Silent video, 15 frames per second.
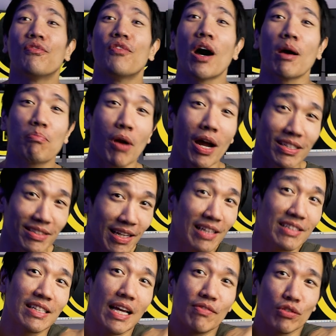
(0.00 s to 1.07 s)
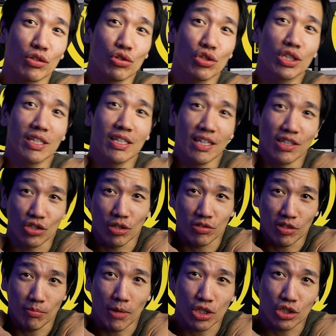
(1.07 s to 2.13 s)
thought process, evolution in
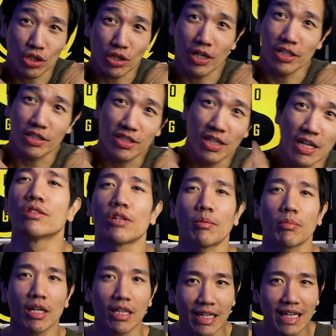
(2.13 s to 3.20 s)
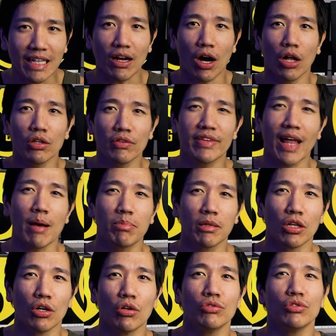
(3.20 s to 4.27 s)
terms of martial arts. So I'm gonna link all of that
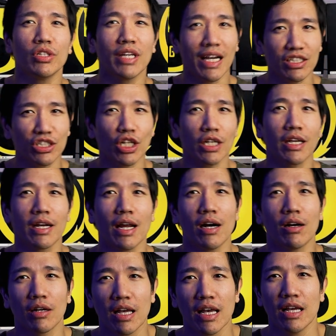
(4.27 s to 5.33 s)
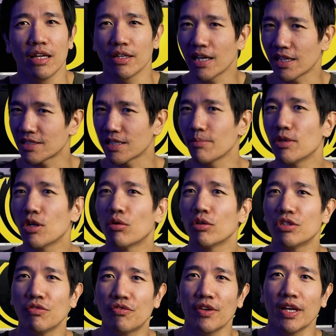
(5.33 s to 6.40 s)
below. You guys check it out. You guys let me know
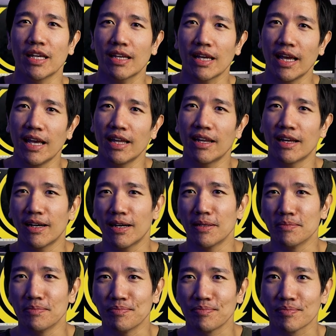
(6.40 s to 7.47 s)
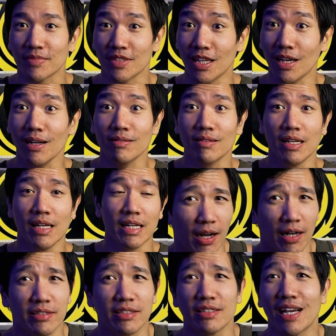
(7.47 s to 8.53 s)
what you think. And yeah,
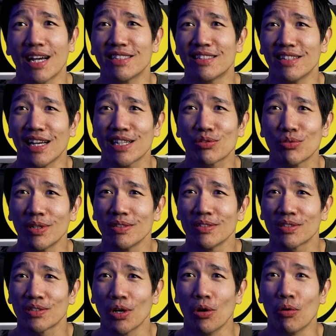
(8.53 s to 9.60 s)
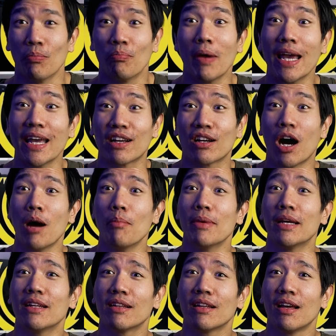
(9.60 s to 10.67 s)
I'll see you guys in the next one. So hey,
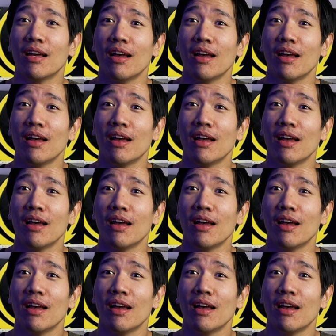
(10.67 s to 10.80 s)
comment,